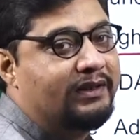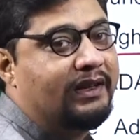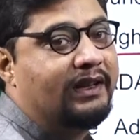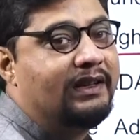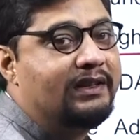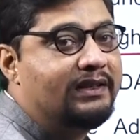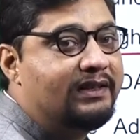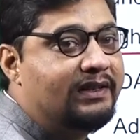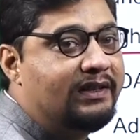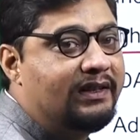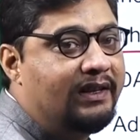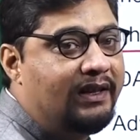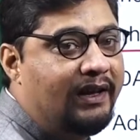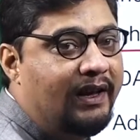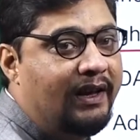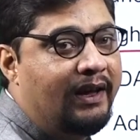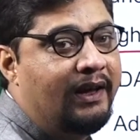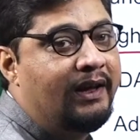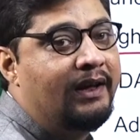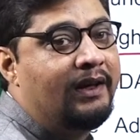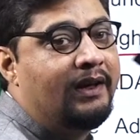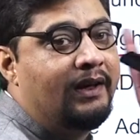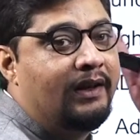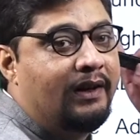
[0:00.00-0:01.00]
LCA
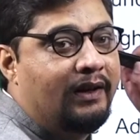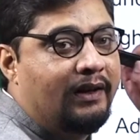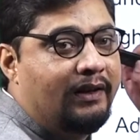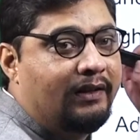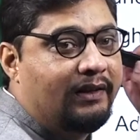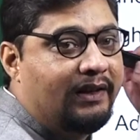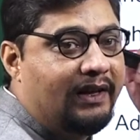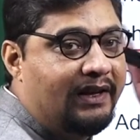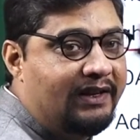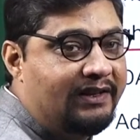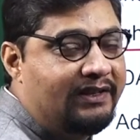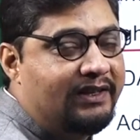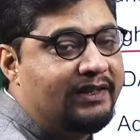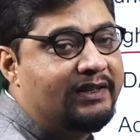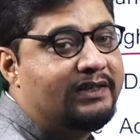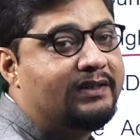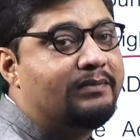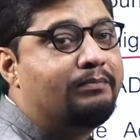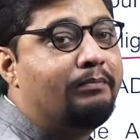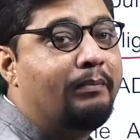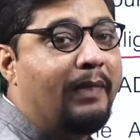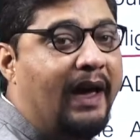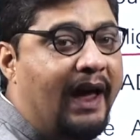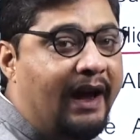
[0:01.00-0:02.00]
Tejas
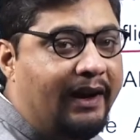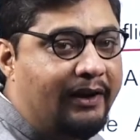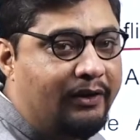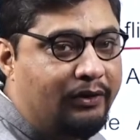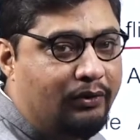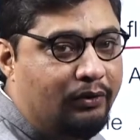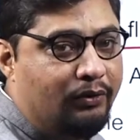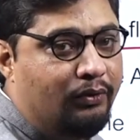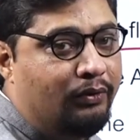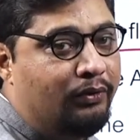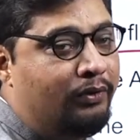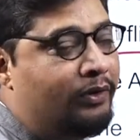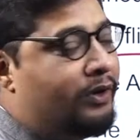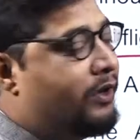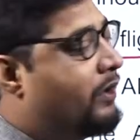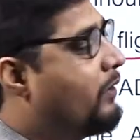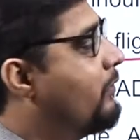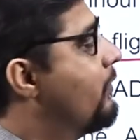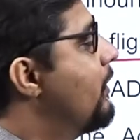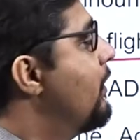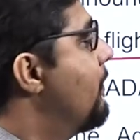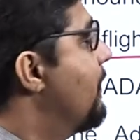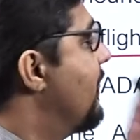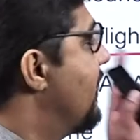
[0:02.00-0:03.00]
MK2
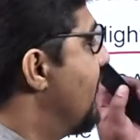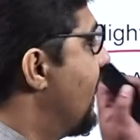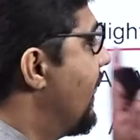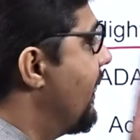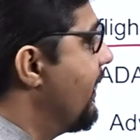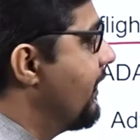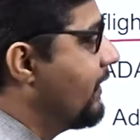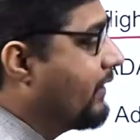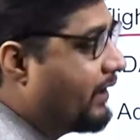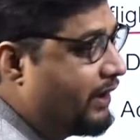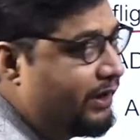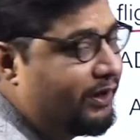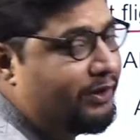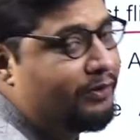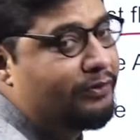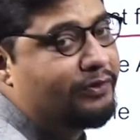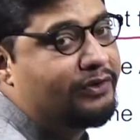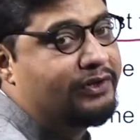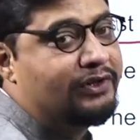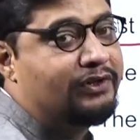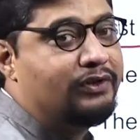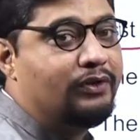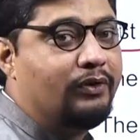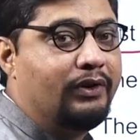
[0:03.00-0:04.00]
will be there in the news.
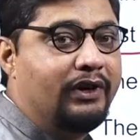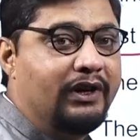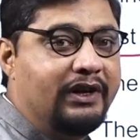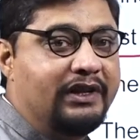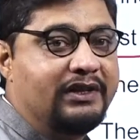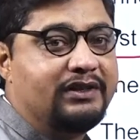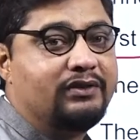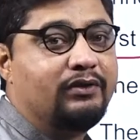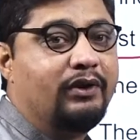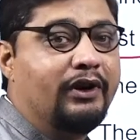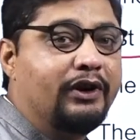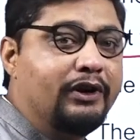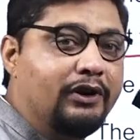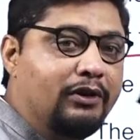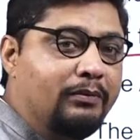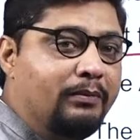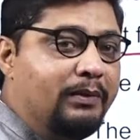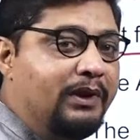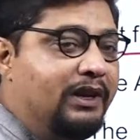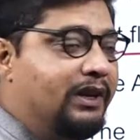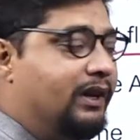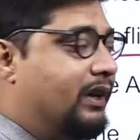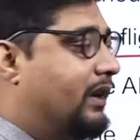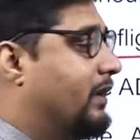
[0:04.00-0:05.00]
So it is going to
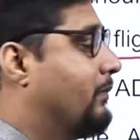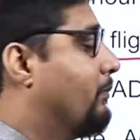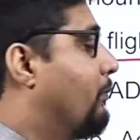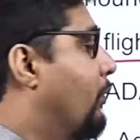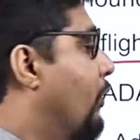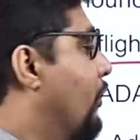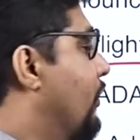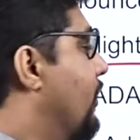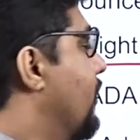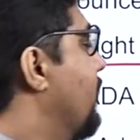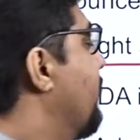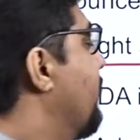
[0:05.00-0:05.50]
be important